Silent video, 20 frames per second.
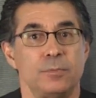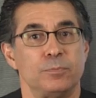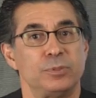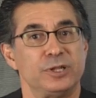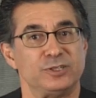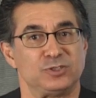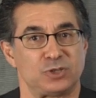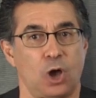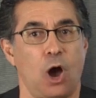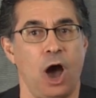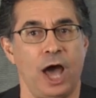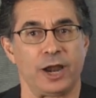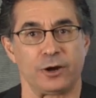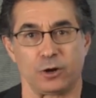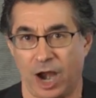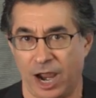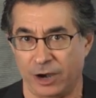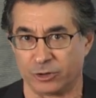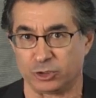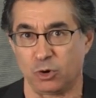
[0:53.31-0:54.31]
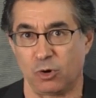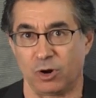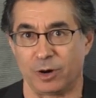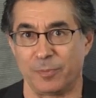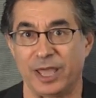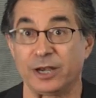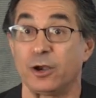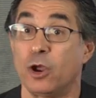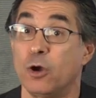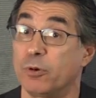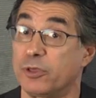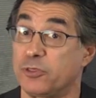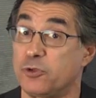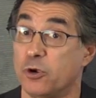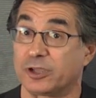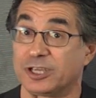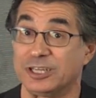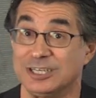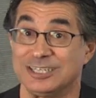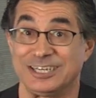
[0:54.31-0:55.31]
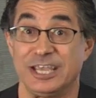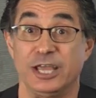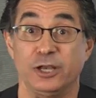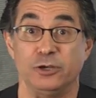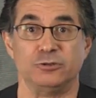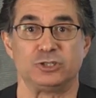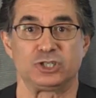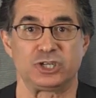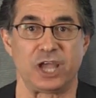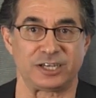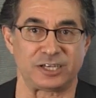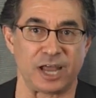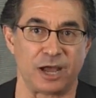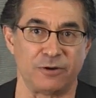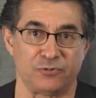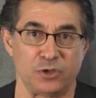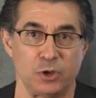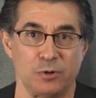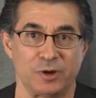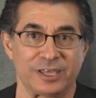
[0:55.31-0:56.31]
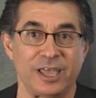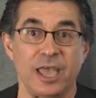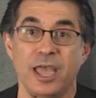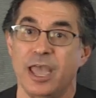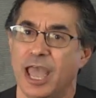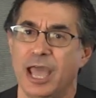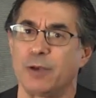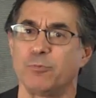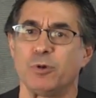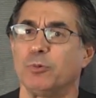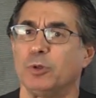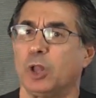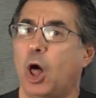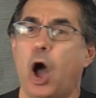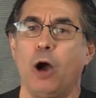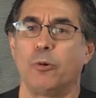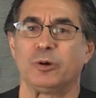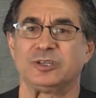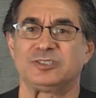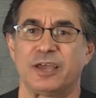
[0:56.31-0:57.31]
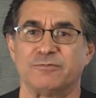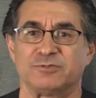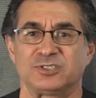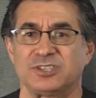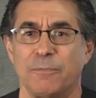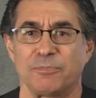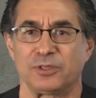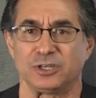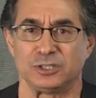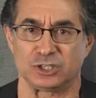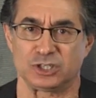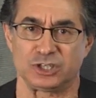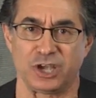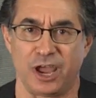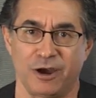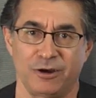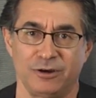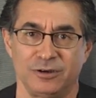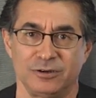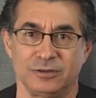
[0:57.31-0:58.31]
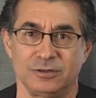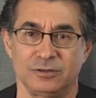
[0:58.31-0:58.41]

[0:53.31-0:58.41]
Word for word: Please honor our torment with your continued shakedown viewing, and we will always have something to share.